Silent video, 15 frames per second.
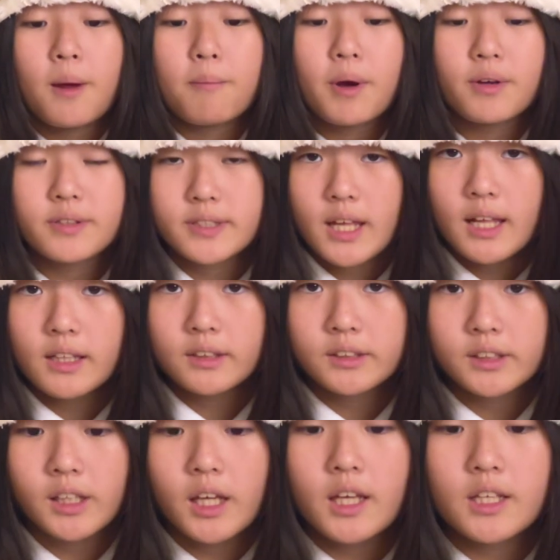
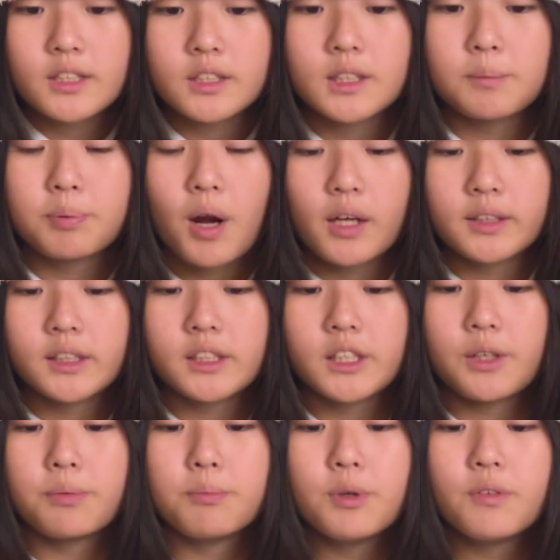Peristalsis is the process
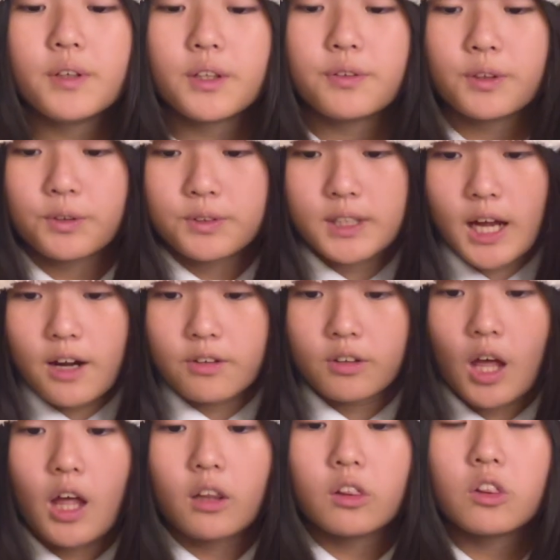of moving food down
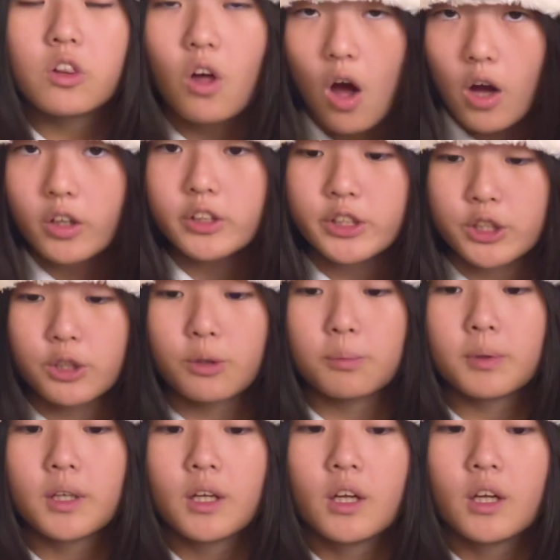a long tube,